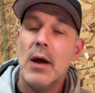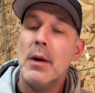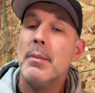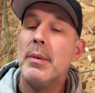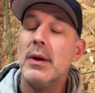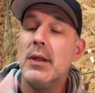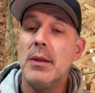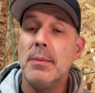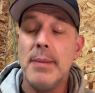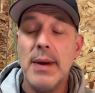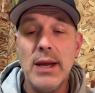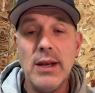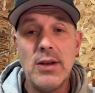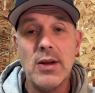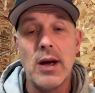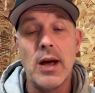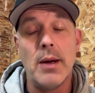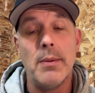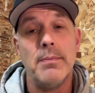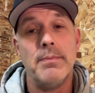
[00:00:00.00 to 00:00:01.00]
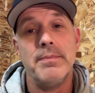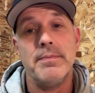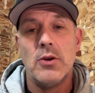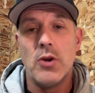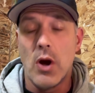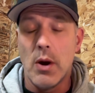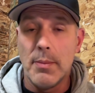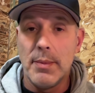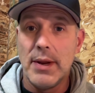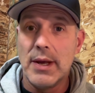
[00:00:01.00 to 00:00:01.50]
But in the meantime,
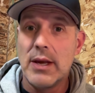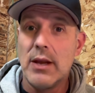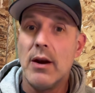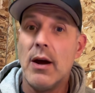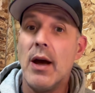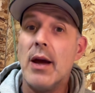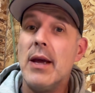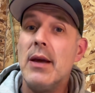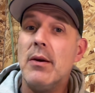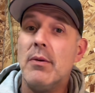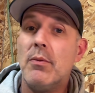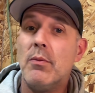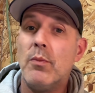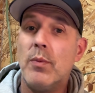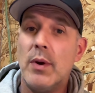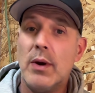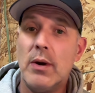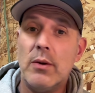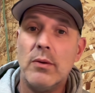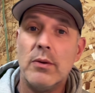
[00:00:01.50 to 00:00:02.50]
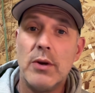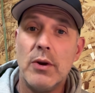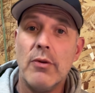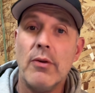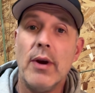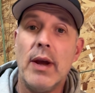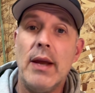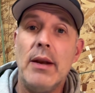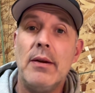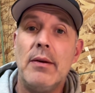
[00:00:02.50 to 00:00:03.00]
Dominic and I will
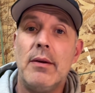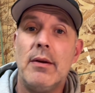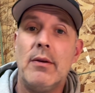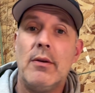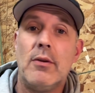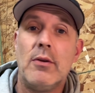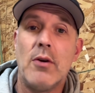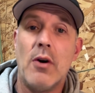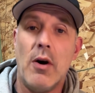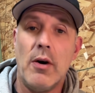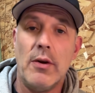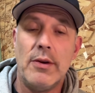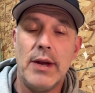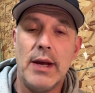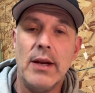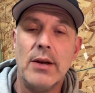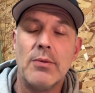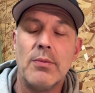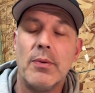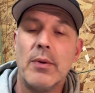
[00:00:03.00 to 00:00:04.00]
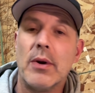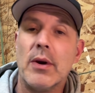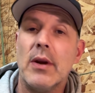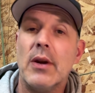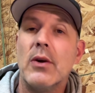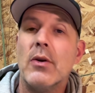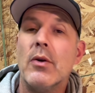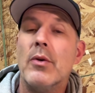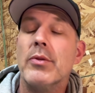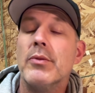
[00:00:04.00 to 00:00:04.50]
create content. We're going
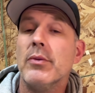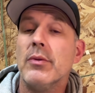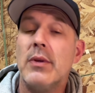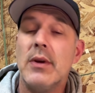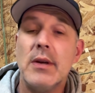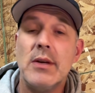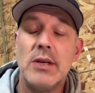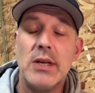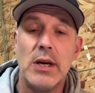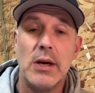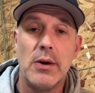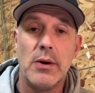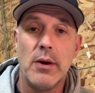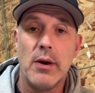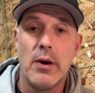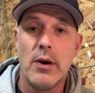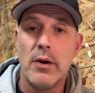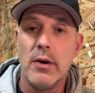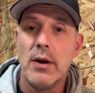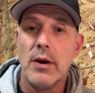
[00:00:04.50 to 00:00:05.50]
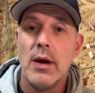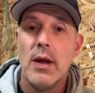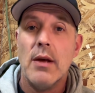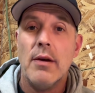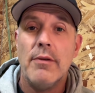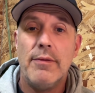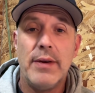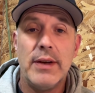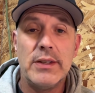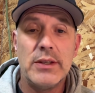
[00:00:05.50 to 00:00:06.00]
to go through the interior,
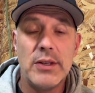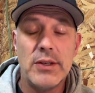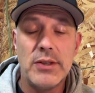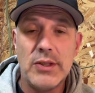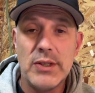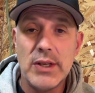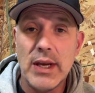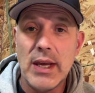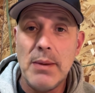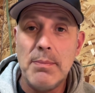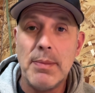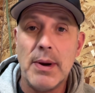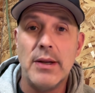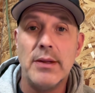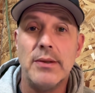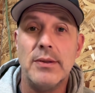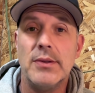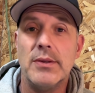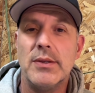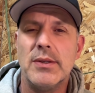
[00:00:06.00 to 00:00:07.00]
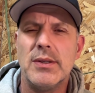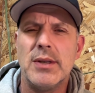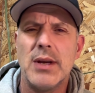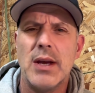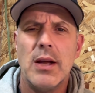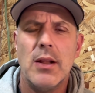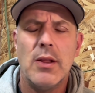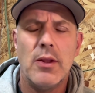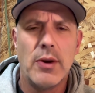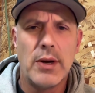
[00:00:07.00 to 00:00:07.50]
fix the sticky buttons,
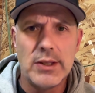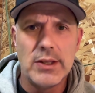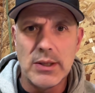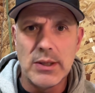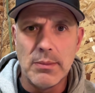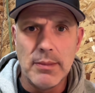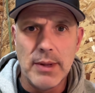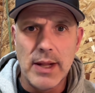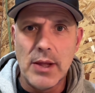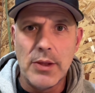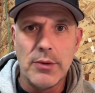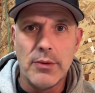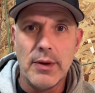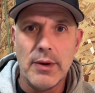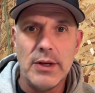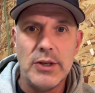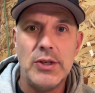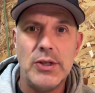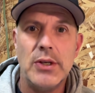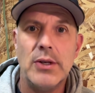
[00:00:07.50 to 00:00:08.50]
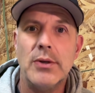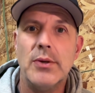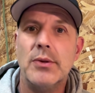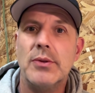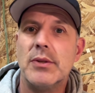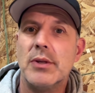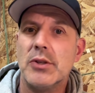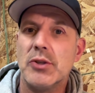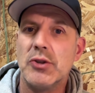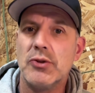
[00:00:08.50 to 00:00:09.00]
look at some leather
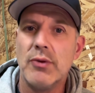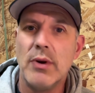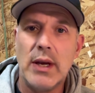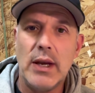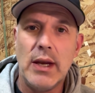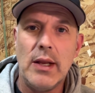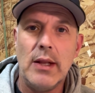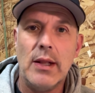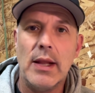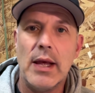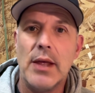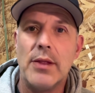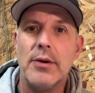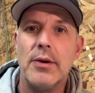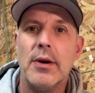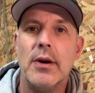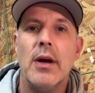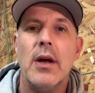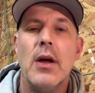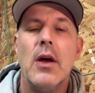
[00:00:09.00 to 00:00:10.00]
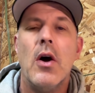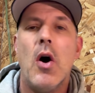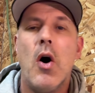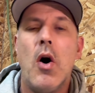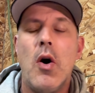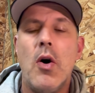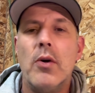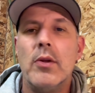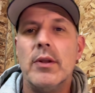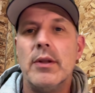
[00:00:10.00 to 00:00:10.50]
issues, the shrinking leather,
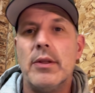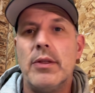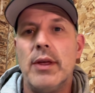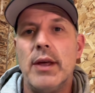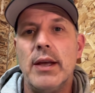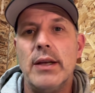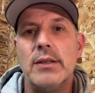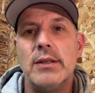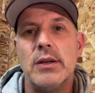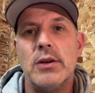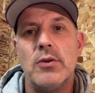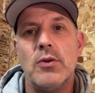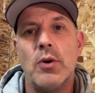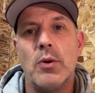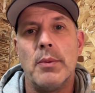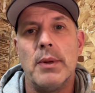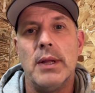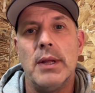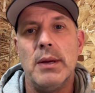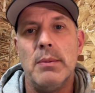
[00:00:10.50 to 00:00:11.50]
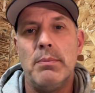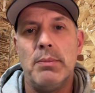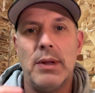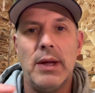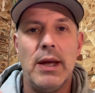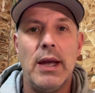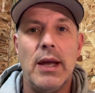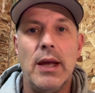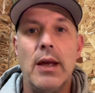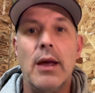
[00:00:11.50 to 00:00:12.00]
all the things that normally
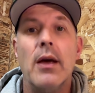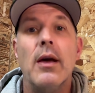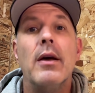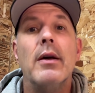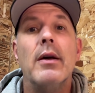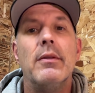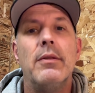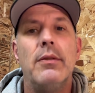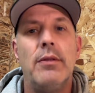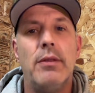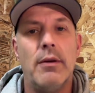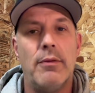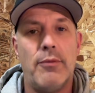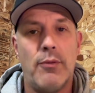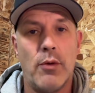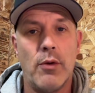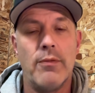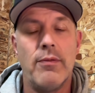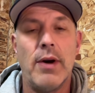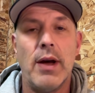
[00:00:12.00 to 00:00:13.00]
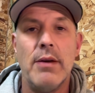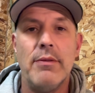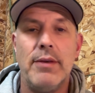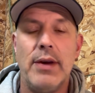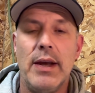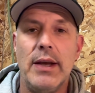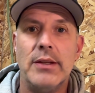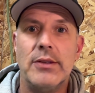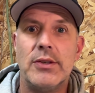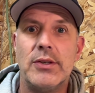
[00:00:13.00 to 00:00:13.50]
plague the
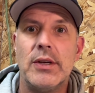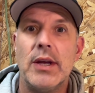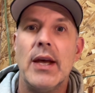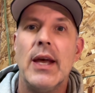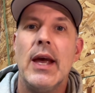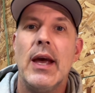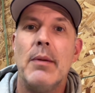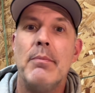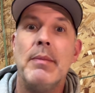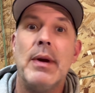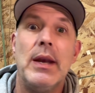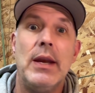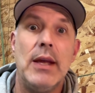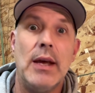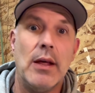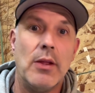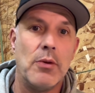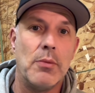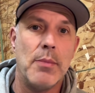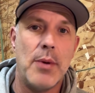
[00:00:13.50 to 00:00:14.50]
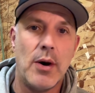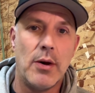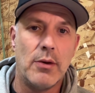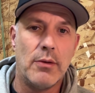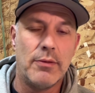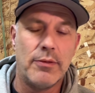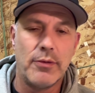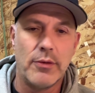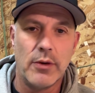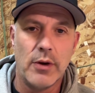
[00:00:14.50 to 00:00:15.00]
458s and many other model
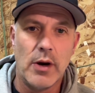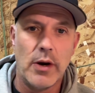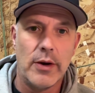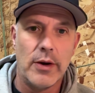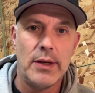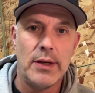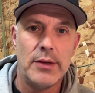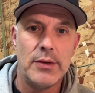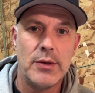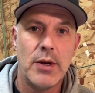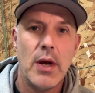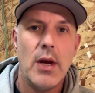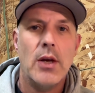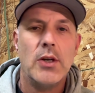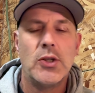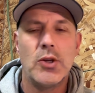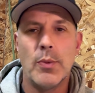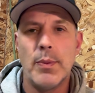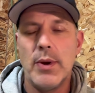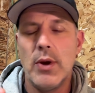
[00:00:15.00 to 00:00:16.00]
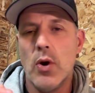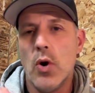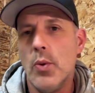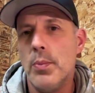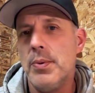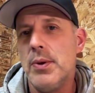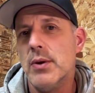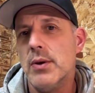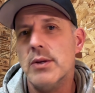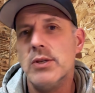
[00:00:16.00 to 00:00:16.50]
Ferraris. So we hope
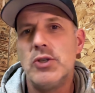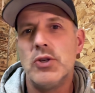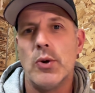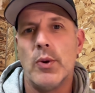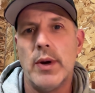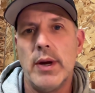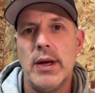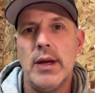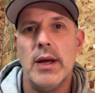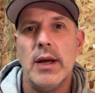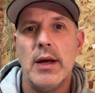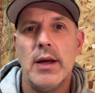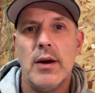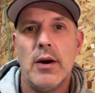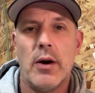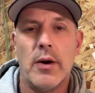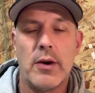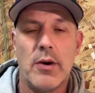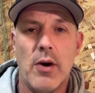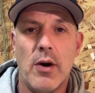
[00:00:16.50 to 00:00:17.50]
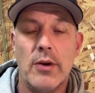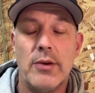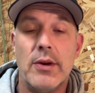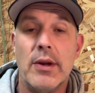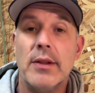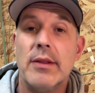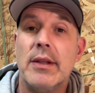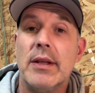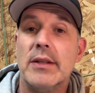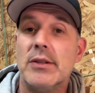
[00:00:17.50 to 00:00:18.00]
you enjoy our
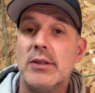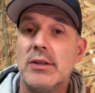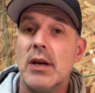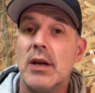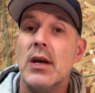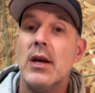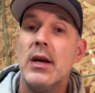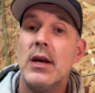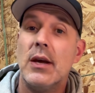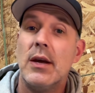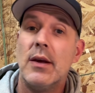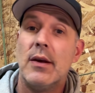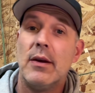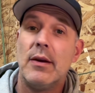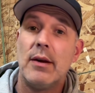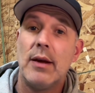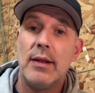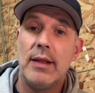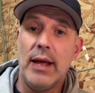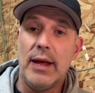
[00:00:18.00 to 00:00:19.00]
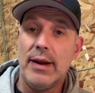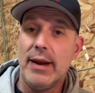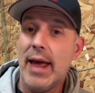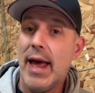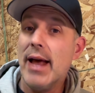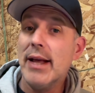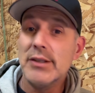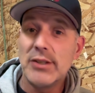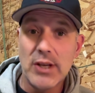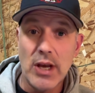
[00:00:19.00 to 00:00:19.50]
content that
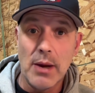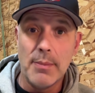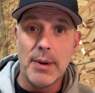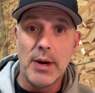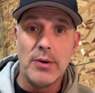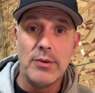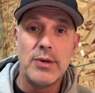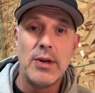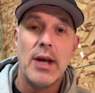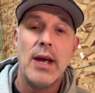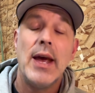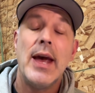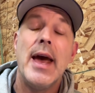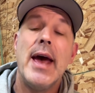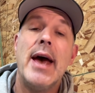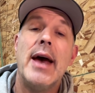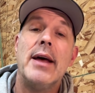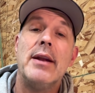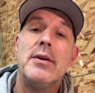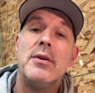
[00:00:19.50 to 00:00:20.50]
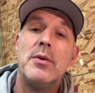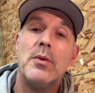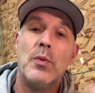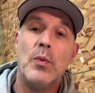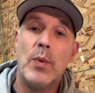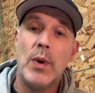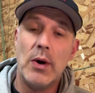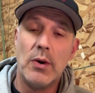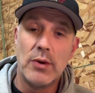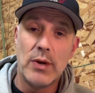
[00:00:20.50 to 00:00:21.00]
has come out and
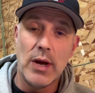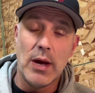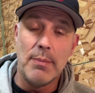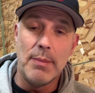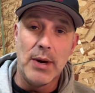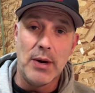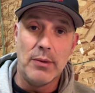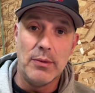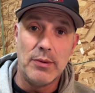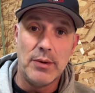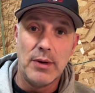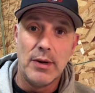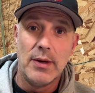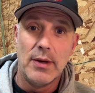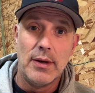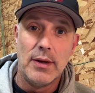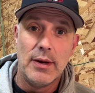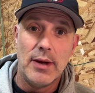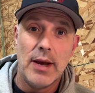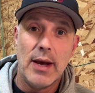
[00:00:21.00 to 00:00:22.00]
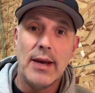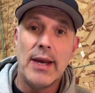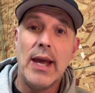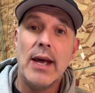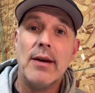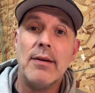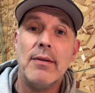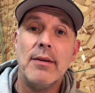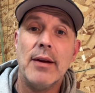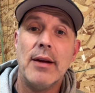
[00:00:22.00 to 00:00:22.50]
will come out.
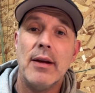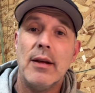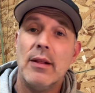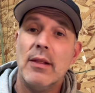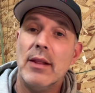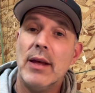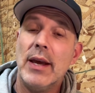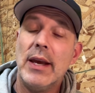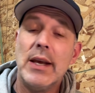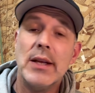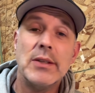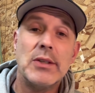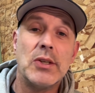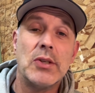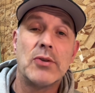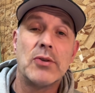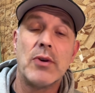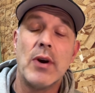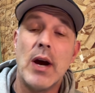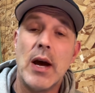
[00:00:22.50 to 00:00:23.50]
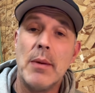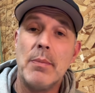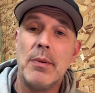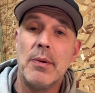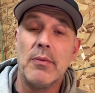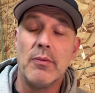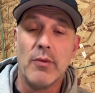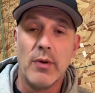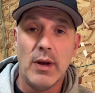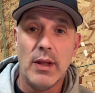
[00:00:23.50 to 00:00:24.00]
Again, like and subscribe. It
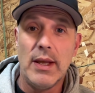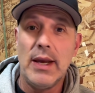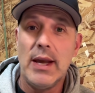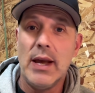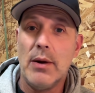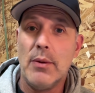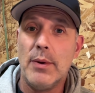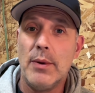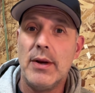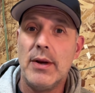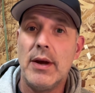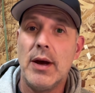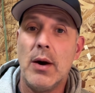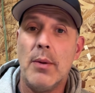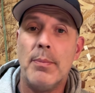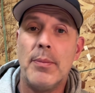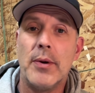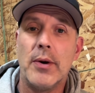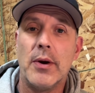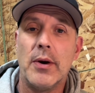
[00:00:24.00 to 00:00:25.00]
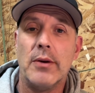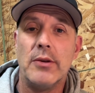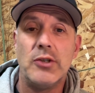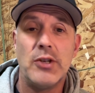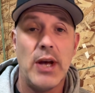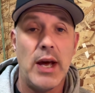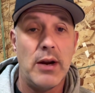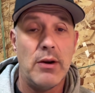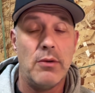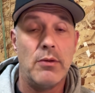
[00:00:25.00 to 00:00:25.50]
really would help our
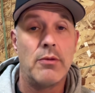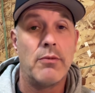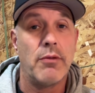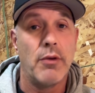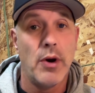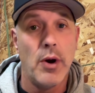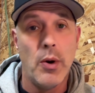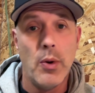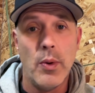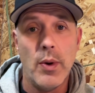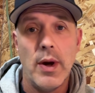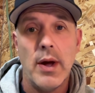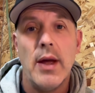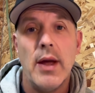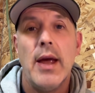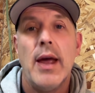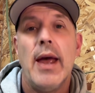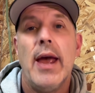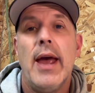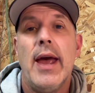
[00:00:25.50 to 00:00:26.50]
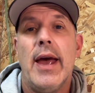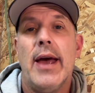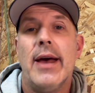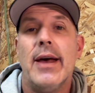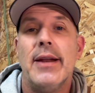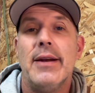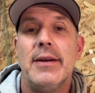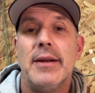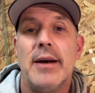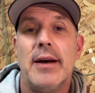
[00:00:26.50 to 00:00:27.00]
channel grow
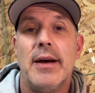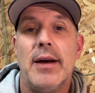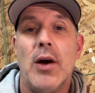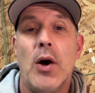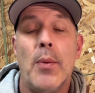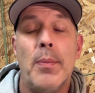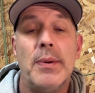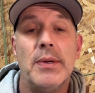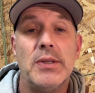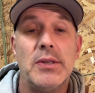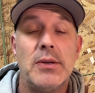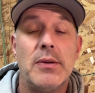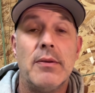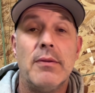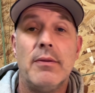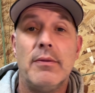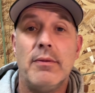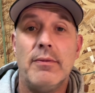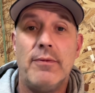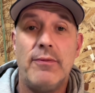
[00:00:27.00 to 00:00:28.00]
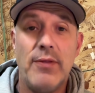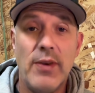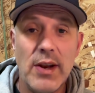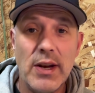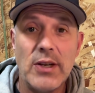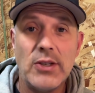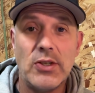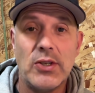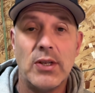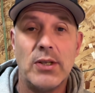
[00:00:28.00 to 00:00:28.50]
and help us
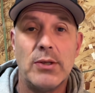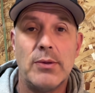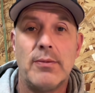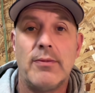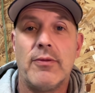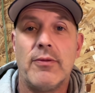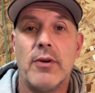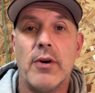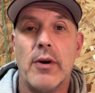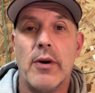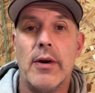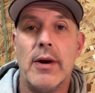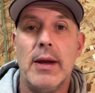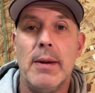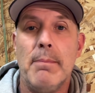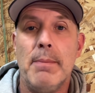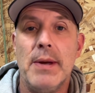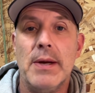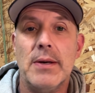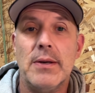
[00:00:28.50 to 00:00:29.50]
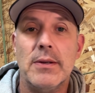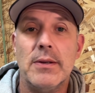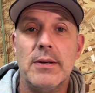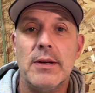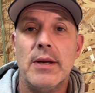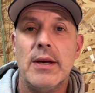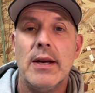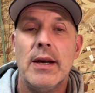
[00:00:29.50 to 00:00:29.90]
finish this Ferrari build.